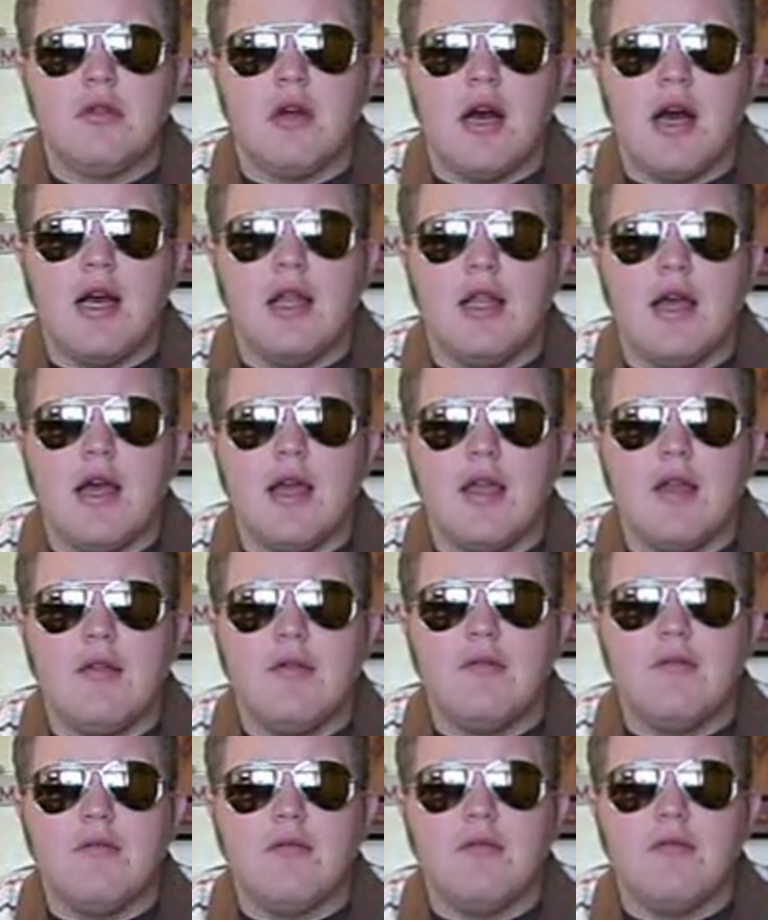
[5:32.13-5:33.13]
I like
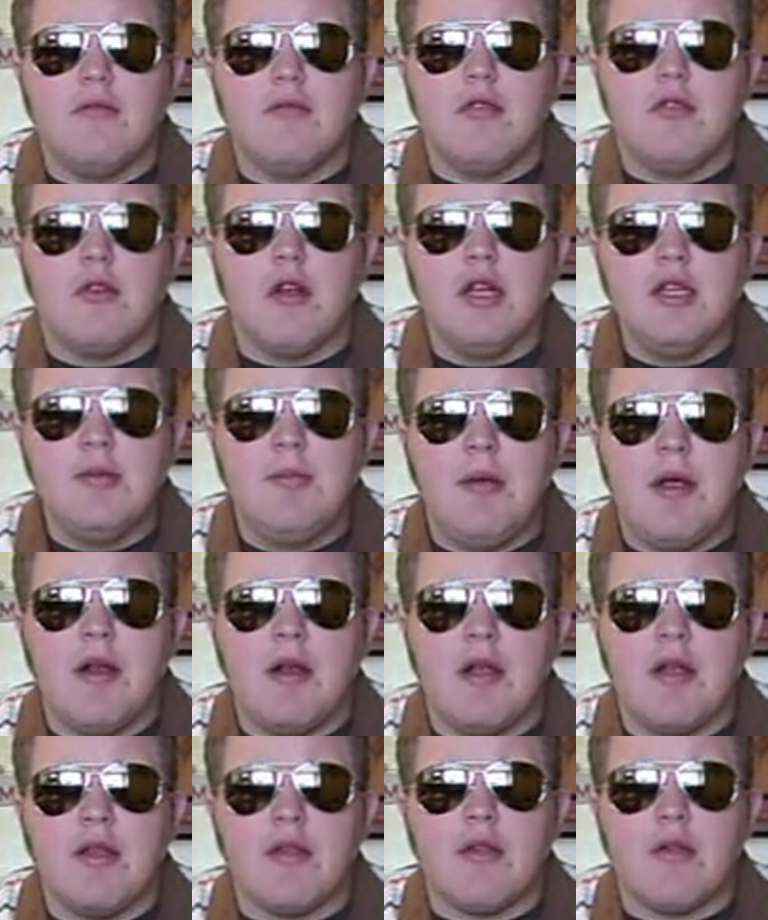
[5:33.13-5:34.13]
crunch
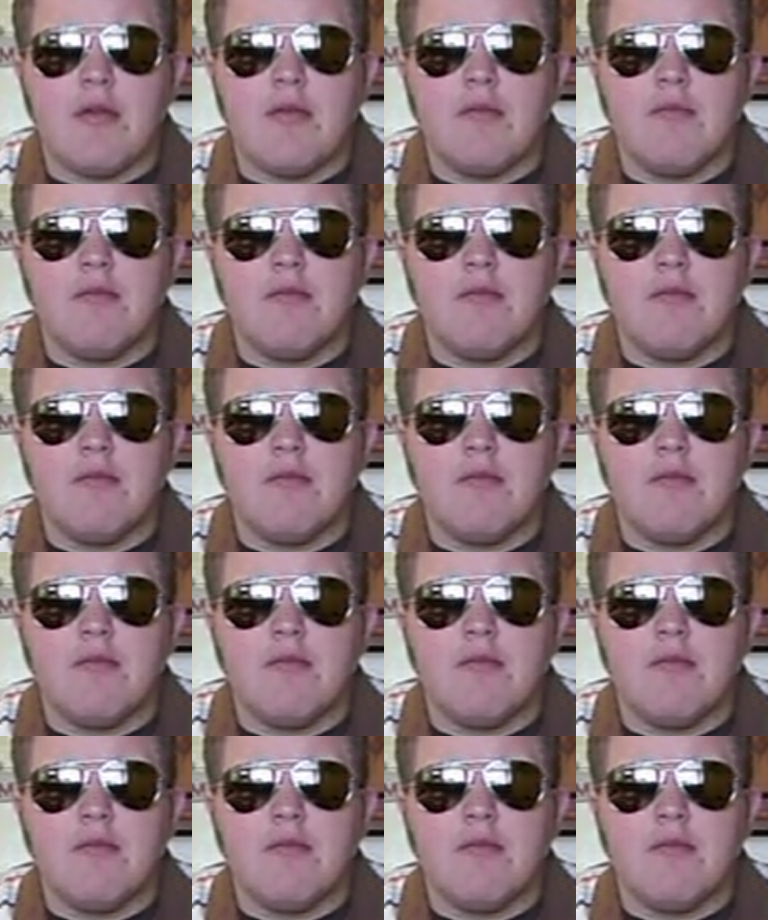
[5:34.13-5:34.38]
berries.